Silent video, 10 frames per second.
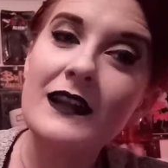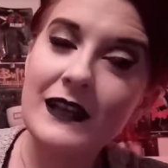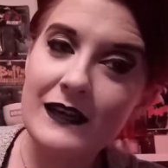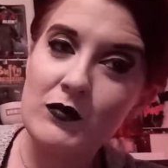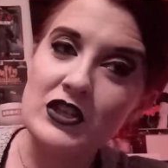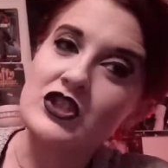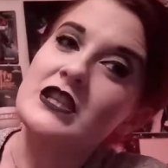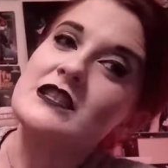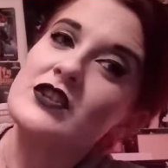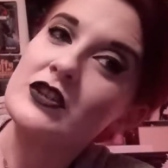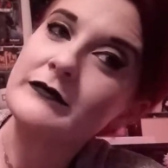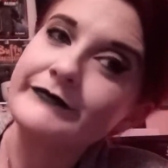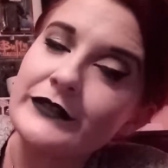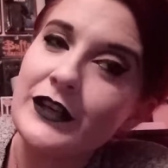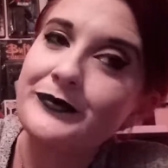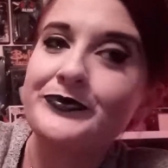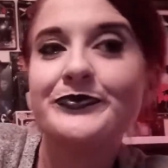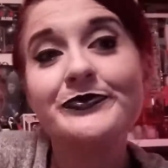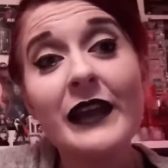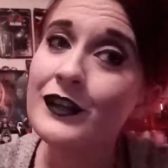I like watching this girl. So,
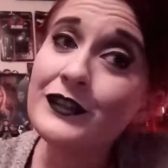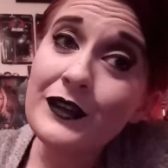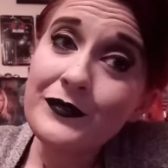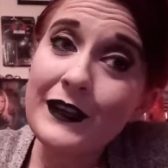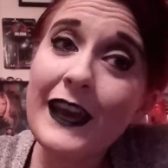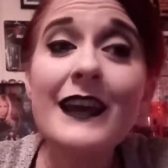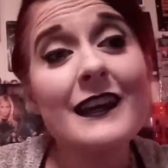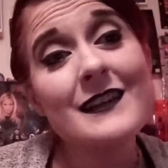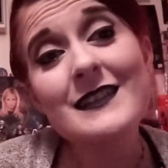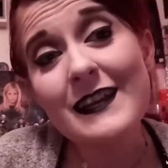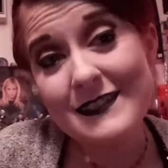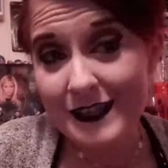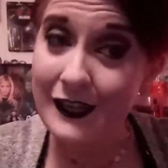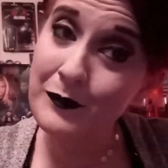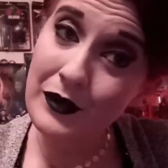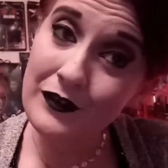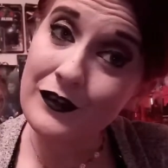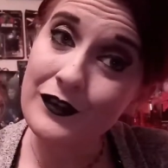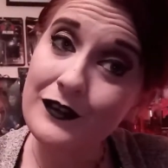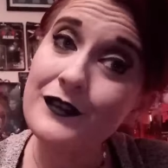don't forget, because I seek
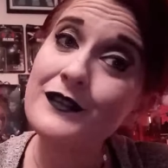approval.